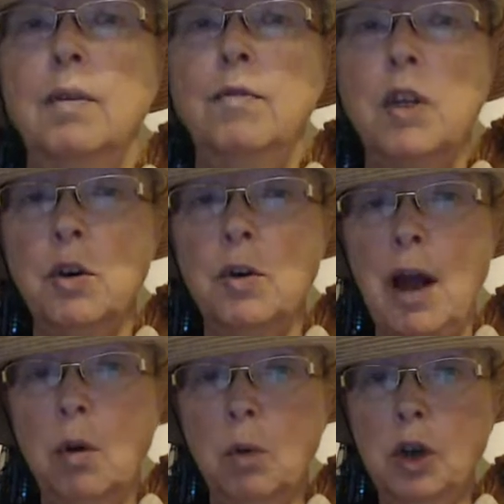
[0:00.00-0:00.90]
figure
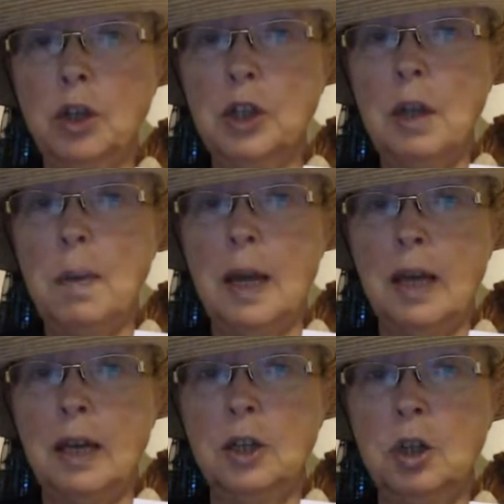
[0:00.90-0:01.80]
out words on the
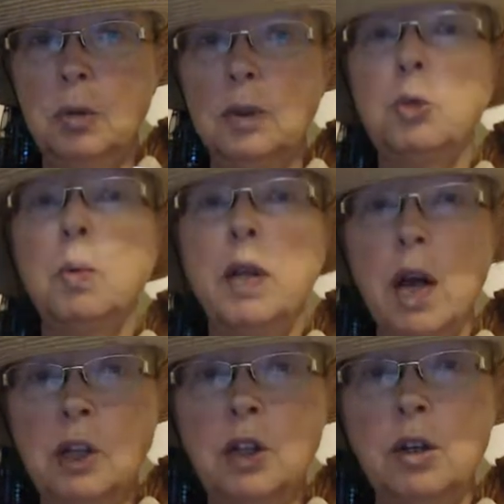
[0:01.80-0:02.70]
page, but we
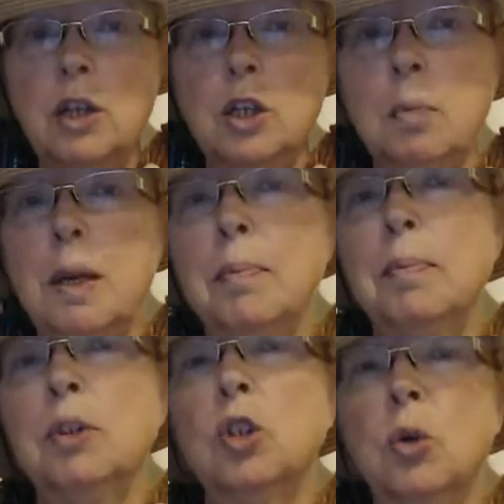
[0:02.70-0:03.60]
also need to be
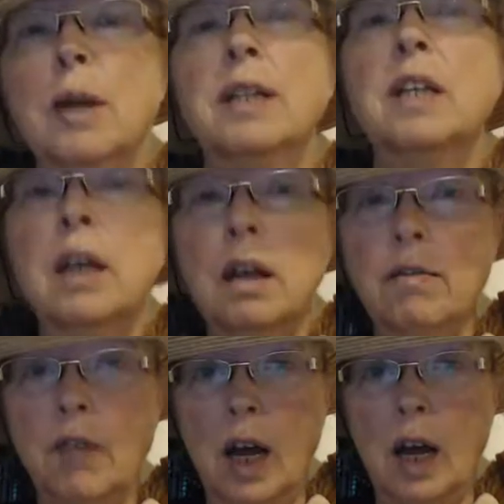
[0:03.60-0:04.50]
able to
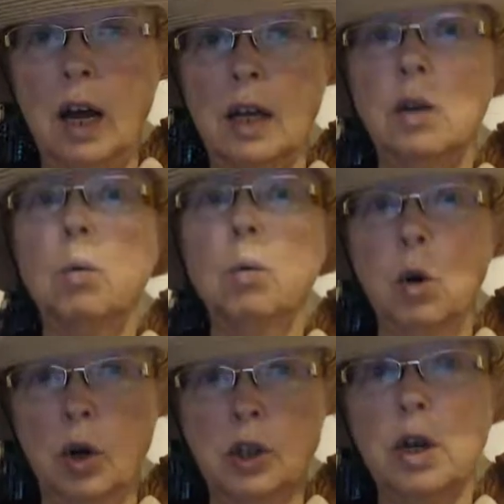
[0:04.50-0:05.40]
identify
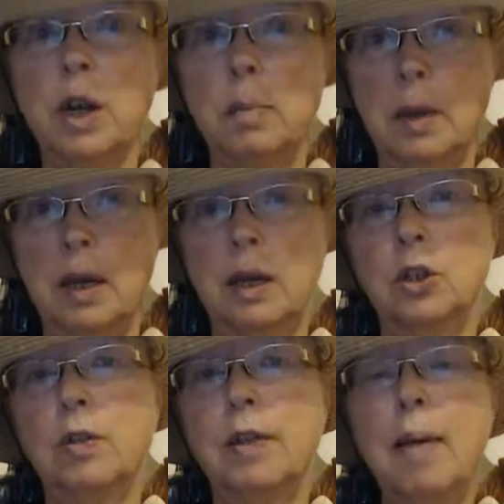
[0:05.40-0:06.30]
words on a
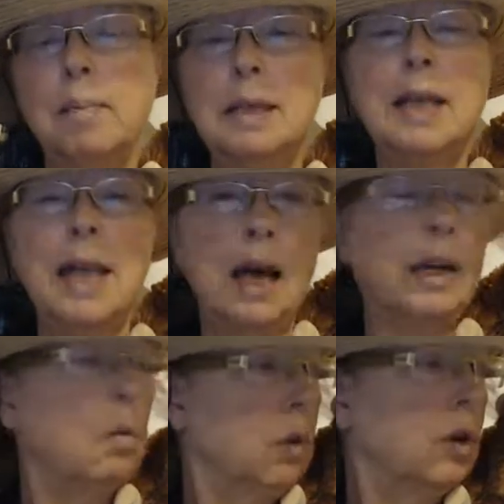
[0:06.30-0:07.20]
page. That means
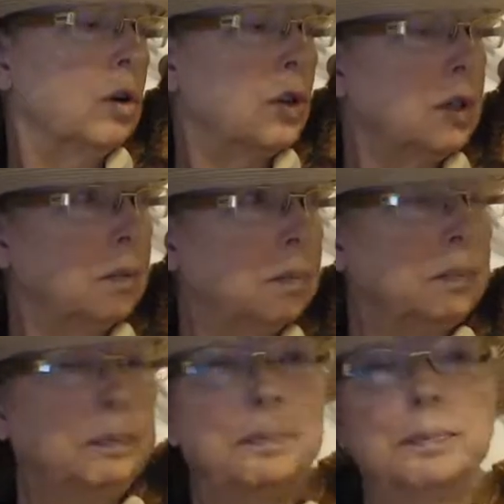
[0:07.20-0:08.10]
counting words.
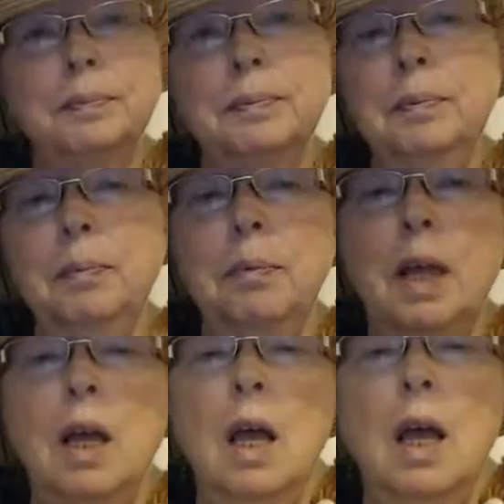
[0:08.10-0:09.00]

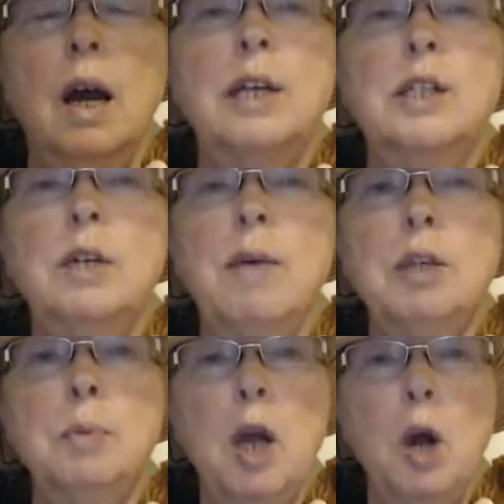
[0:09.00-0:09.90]
All right, so
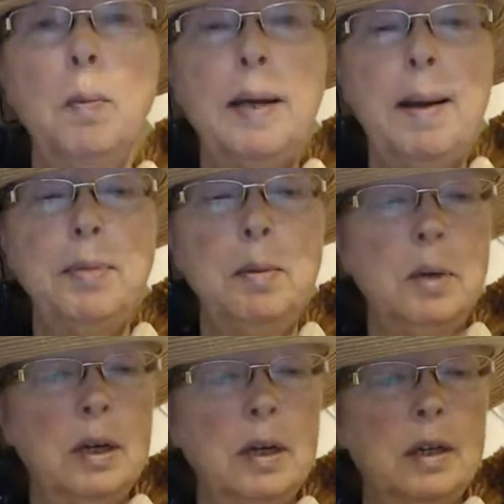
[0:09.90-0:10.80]
as we open up the
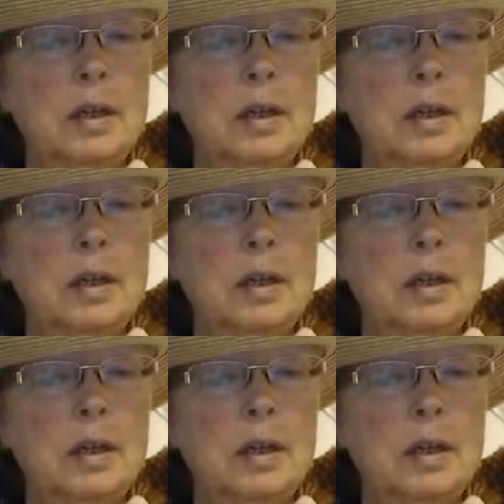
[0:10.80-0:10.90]
book,